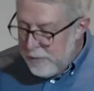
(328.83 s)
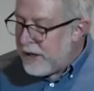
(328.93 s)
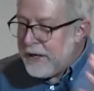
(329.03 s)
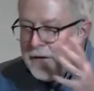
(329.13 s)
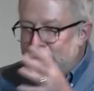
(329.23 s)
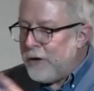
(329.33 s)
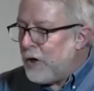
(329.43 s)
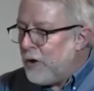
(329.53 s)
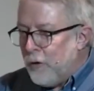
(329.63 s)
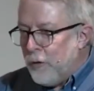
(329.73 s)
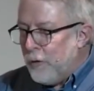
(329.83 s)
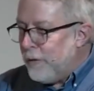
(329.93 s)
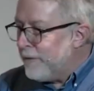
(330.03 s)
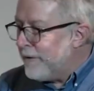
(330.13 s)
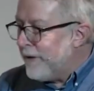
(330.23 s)
but it isn't
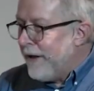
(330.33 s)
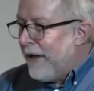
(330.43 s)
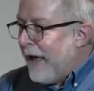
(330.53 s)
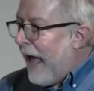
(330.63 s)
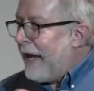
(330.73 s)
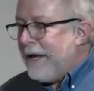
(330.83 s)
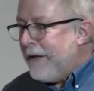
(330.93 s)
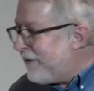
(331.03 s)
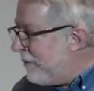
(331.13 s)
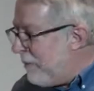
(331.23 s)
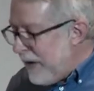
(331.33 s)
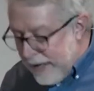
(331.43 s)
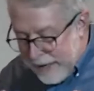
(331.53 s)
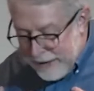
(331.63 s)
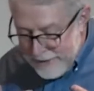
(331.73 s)
you and it isn't
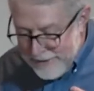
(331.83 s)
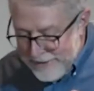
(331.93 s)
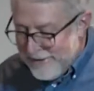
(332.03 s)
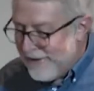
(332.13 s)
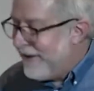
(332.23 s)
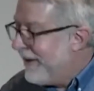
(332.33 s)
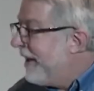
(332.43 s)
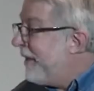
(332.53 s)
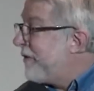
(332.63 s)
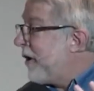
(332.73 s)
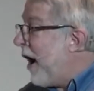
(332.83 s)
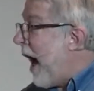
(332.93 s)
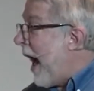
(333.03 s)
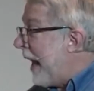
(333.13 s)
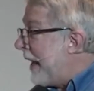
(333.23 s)
me. It's
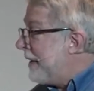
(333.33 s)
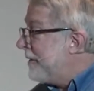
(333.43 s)
God.